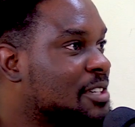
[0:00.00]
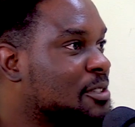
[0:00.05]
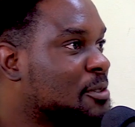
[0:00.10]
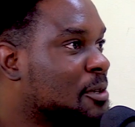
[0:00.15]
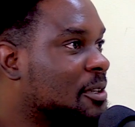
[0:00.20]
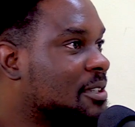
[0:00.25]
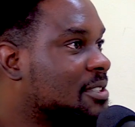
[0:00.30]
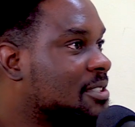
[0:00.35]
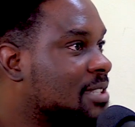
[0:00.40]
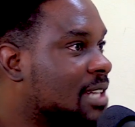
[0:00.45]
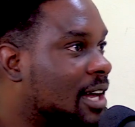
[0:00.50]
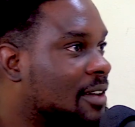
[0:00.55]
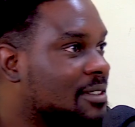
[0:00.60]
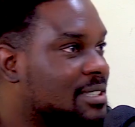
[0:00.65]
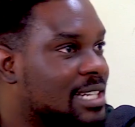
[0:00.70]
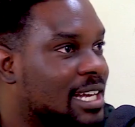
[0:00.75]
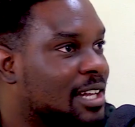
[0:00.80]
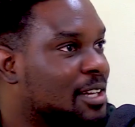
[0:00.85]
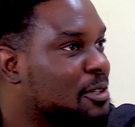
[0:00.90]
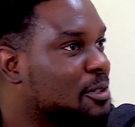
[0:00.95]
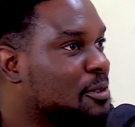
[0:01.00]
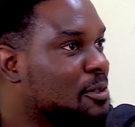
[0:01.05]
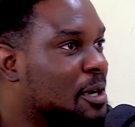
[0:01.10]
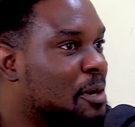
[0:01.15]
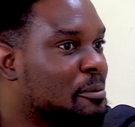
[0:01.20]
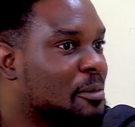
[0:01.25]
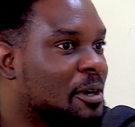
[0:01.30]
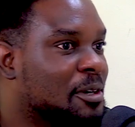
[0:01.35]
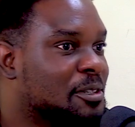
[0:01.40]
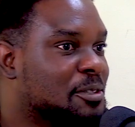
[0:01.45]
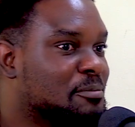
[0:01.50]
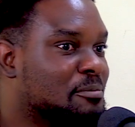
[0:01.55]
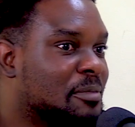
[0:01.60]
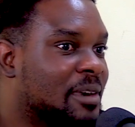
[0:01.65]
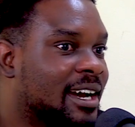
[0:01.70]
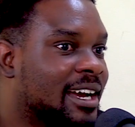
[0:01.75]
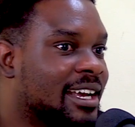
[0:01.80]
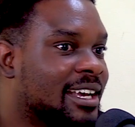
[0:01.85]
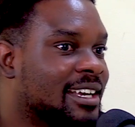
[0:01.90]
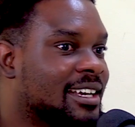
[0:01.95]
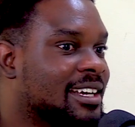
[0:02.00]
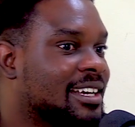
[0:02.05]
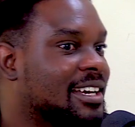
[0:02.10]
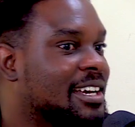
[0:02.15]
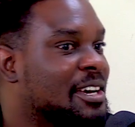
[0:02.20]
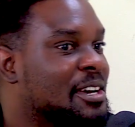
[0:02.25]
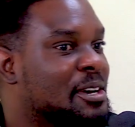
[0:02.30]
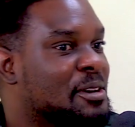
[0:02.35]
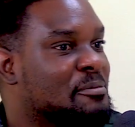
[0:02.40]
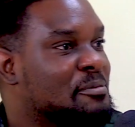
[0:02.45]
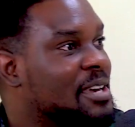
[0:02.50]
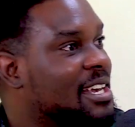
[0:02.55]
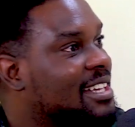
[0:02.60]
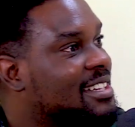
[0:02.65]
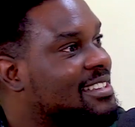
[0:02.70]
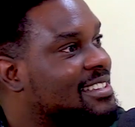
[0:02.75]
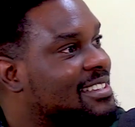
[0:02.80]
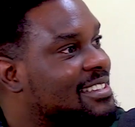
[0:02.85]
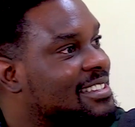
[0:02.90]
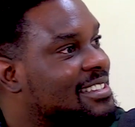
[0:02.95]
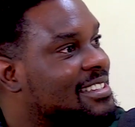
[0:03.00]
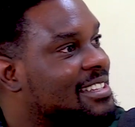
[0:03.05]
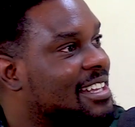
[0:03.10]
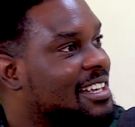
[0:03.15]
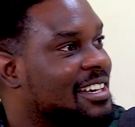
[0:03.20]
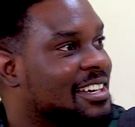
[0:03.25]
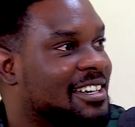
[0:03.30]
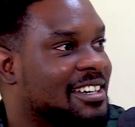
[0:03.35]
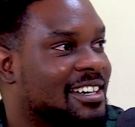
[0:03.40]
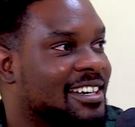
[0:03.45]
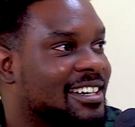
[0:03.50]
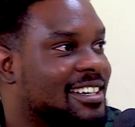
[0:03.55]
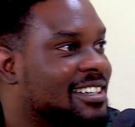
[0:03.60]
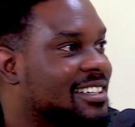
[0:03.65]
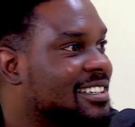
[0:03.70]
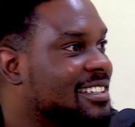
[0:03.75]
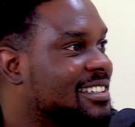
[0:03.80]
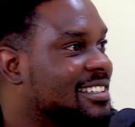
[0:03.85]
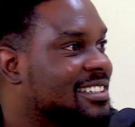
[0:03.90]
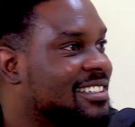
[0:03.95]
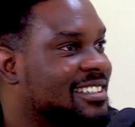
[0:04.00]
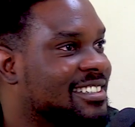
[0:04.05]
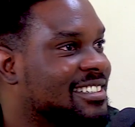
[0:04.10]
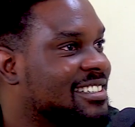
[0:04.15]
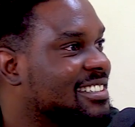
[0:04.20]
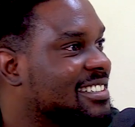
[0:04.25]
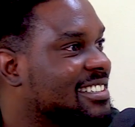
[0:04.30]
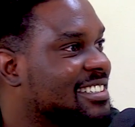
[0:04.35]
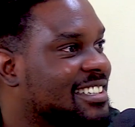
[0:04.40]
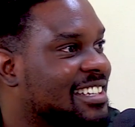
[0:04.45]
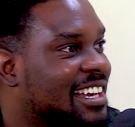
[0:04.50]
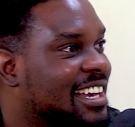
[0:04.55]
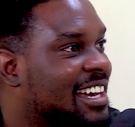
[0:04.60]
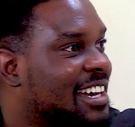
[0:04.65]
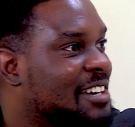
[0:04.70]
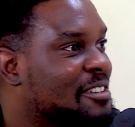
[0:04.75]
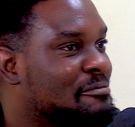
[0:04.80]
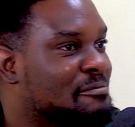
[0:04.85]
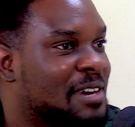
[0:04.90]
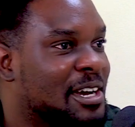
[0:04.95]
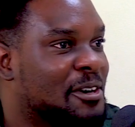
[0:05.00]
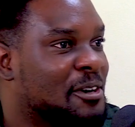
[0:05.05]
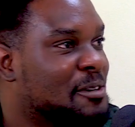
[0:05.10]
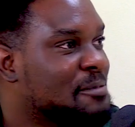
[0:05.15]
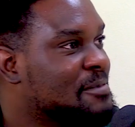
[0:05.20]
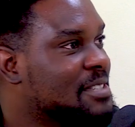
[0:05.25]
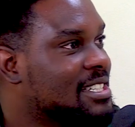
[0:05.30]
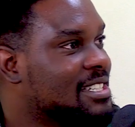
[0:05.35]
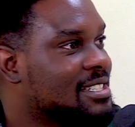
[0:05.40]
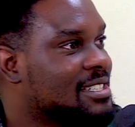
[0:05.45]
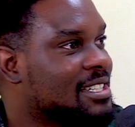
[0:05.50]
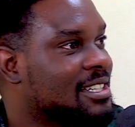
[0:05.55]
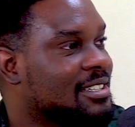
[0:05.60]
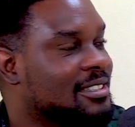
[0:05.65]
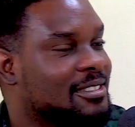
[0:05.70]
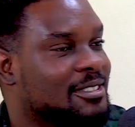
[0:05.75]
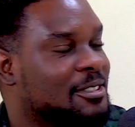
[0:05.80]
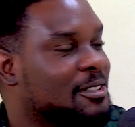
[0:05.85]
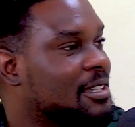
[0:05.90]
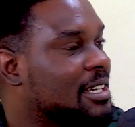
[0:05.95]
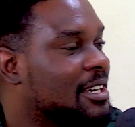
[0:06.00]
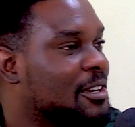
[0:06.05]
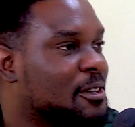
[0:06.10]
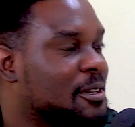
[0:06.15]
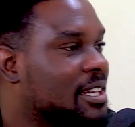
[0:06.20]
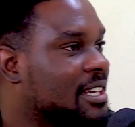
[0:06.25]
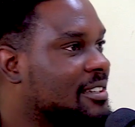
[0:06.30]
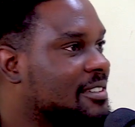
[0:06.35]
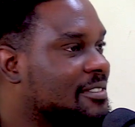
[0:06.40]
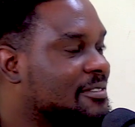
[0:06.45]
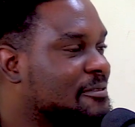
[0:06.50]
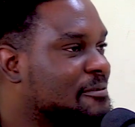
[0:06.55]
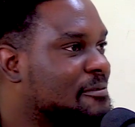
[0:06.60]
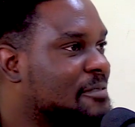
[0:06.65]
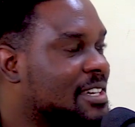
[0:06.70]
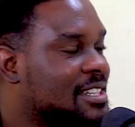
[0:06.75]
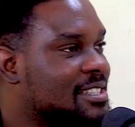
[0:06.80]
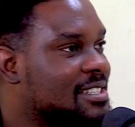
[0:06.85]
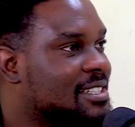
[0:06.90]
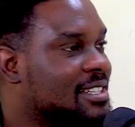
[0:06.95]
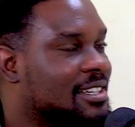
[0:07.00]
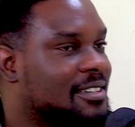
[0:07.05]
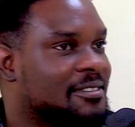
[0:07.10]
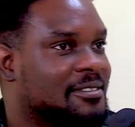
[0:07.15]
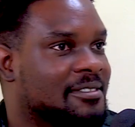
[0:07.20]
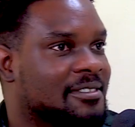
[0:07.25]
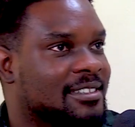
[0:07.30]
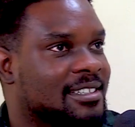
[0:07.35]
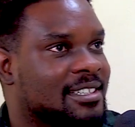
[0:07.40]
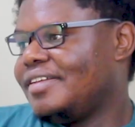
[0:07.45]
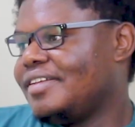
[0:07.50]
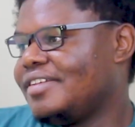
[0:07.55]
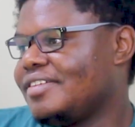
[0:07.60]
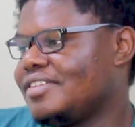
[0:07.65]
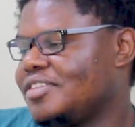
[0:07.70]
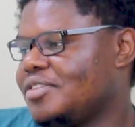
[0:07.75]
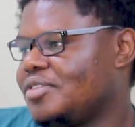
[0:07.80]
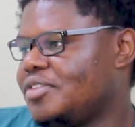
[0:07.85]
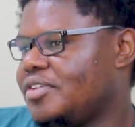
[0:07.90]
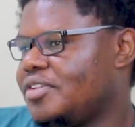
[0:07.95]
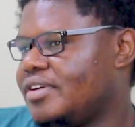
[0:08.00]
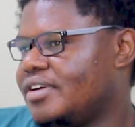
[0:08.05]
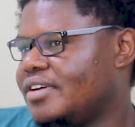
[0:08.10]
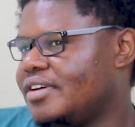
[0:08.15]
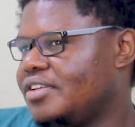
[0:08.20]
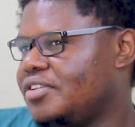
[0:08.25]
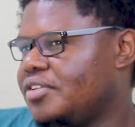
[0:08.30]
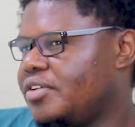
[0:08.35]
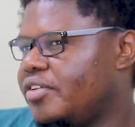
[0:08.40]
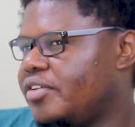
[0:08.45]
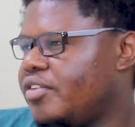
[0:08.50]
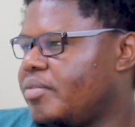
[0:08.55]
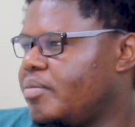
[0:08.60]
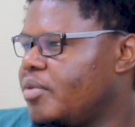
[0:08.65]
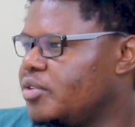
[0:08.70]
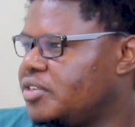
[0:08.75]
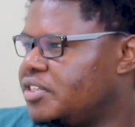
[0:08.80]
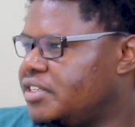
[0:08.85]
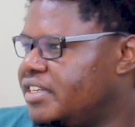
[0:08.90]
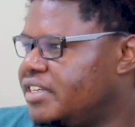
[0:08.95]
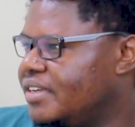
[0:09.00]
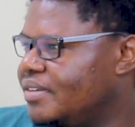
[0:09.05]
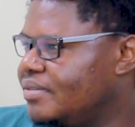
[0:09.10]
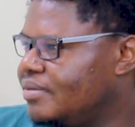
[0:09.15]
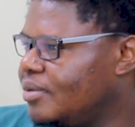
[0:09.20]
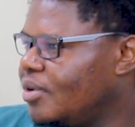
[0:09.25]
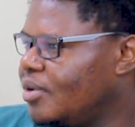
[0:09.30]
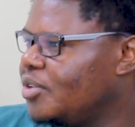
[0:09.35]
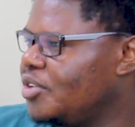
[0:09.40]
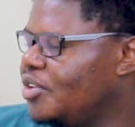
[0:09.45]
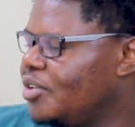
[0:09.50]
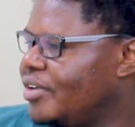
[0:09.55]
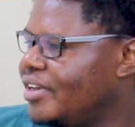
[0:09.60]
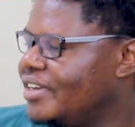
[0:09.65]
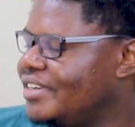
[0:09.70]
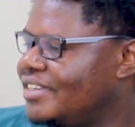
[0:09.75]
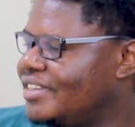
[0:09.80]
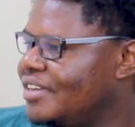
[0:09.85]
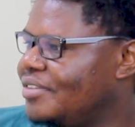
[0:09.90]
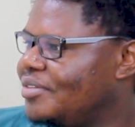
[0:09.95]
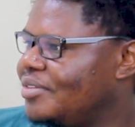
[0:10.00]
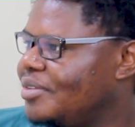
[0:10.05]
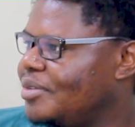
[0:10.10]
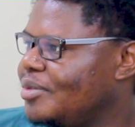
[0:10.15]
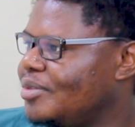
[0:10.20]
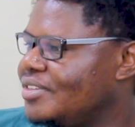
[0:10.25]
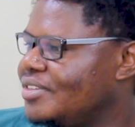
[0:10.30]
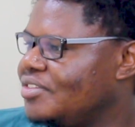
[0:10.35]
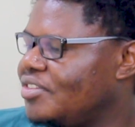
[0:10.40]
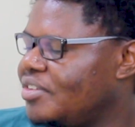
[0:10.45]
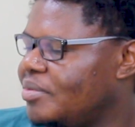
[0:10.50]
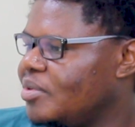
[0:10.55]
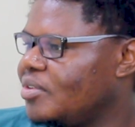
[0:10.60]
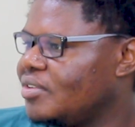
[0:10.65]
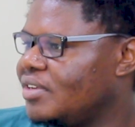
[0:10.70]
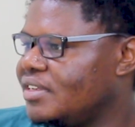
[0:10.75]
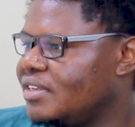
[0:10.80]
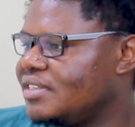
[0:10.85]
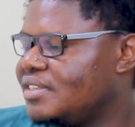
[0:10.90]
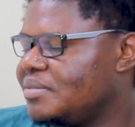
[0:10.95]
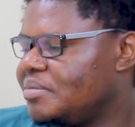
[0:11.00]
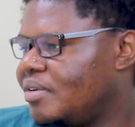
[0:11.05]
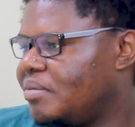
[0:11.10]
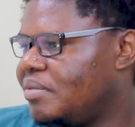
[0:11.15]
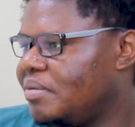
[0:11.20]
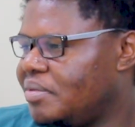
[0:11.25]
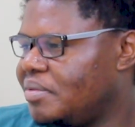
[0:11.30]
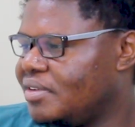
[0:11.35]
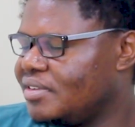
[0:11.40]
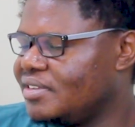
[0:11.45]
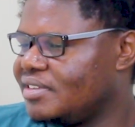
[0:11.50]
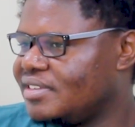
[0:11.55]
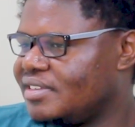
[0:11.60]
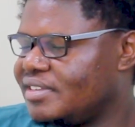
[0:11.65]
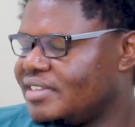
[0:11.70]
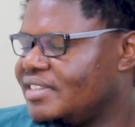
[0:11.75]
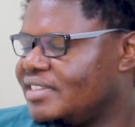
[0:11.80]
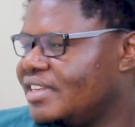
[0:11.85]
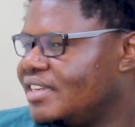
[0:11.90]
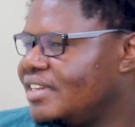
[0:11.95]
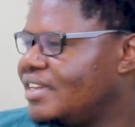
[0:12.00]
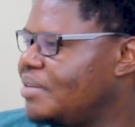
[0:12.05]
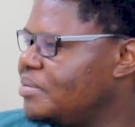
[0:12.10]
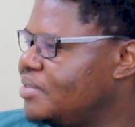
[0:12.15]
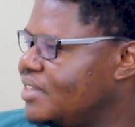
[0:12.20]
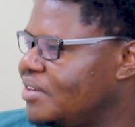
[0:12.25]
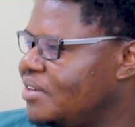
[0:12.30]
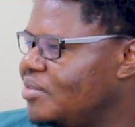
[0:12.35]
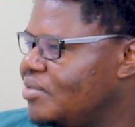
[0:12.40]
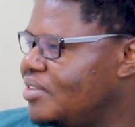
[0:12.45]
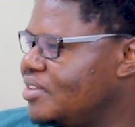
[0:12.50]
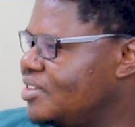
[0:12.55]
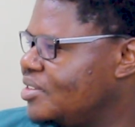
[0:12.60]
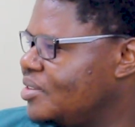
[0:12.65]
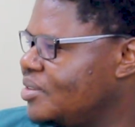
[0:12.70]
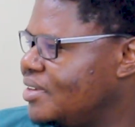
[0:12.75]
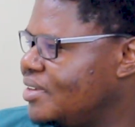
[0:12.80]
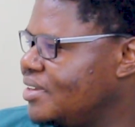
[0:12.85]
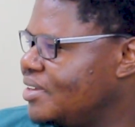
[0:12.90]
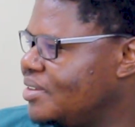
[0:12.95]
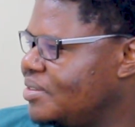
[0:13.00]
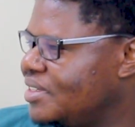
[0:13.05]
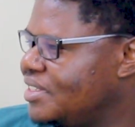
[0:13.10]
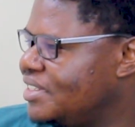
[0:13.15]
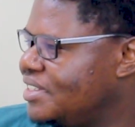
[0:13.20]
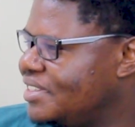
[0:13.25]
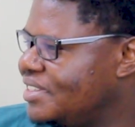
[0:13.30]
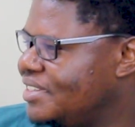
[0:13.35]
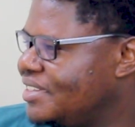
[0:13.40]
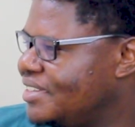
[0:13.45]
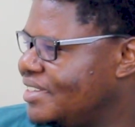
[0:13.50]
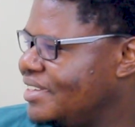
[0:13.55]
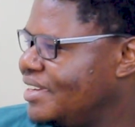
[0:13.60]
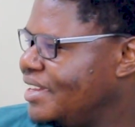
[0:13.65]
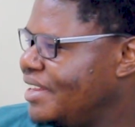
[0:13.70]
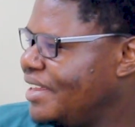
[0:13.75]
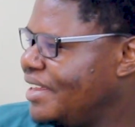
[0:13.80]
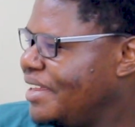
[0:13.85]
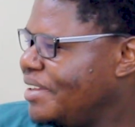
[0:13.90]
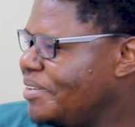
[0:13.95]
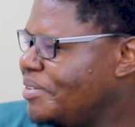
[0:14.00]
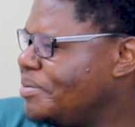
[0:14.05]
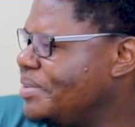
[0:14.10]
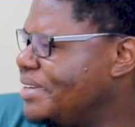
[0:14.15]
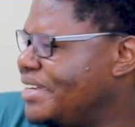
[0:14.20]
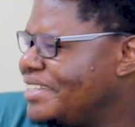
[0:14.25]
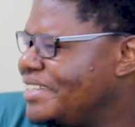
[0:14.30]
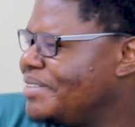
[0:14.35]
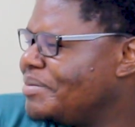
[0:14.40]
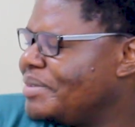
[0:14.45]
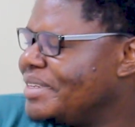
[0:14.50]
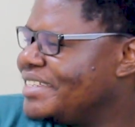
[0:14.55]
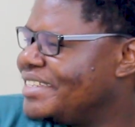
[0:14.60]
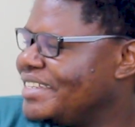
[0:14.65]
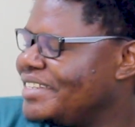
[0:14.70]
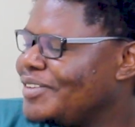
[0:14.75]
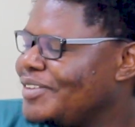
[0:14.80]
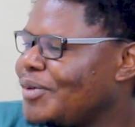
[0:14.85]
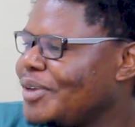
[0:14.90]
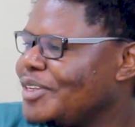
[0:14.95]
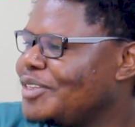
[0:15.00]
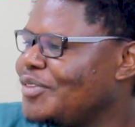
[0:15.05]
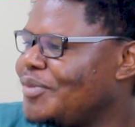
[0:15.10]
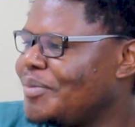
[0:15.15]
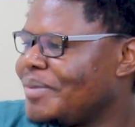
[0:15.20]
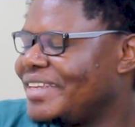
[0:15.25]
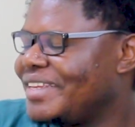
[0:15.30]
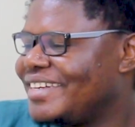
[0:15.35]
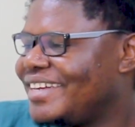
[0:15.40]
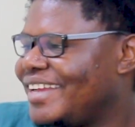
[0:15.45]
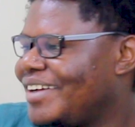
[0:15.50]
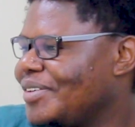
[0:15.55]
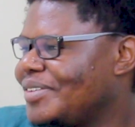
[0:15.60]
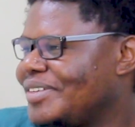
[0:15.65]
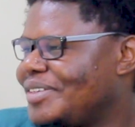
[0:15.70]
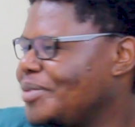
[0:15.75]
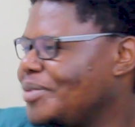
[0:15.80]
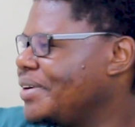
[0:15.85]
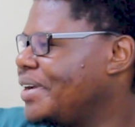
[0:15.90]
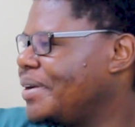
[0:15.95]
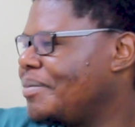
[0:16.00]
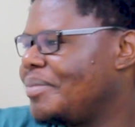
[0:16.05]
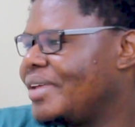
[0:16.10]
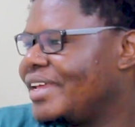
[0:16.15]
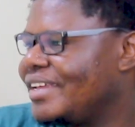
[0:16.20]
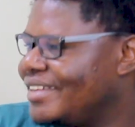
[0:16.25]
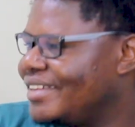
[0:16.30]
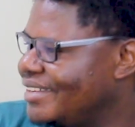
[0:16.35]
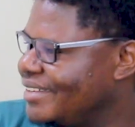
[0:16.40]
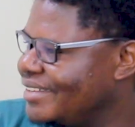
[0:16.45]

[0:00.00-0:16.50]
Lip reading: So I'll tell you about my pets, my hobbies and all that fun stuff. So you're a remote dev, or you're a dev who's remotely in Zimbabwe because you said I'm son of the soil, which really doesn't make sense. Once you've made it out, don't come back.